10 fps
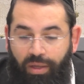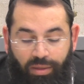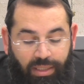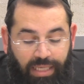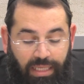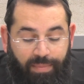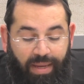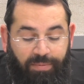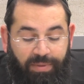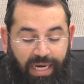They say in the
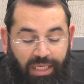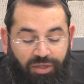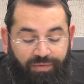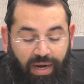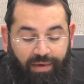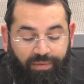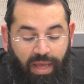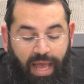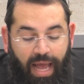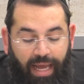Bet Midrash of Rav,
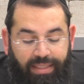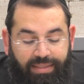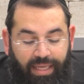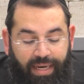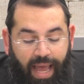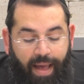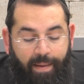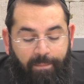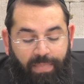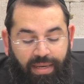
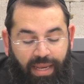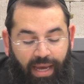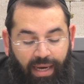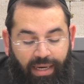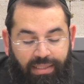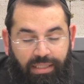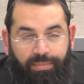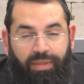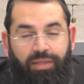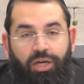Asara mine
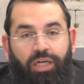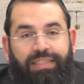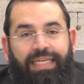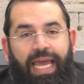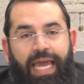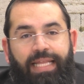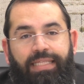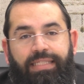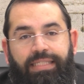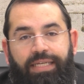arazim. There are
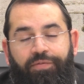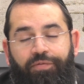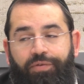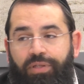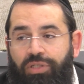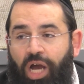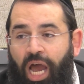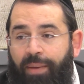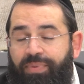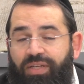10 different
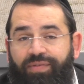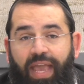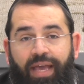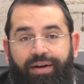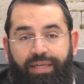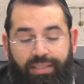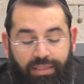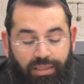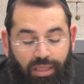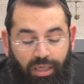types of
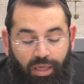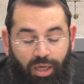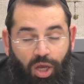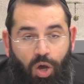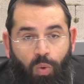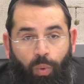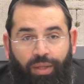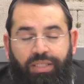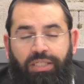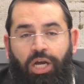erez.
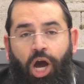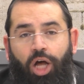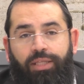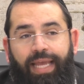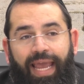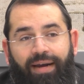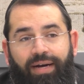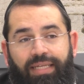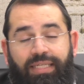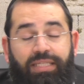What's called
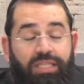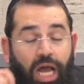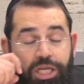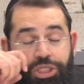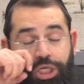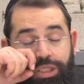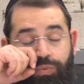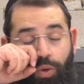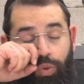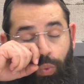erez is not just
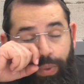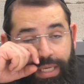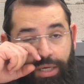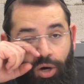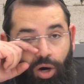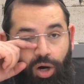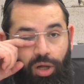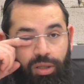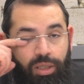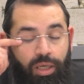what we
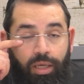call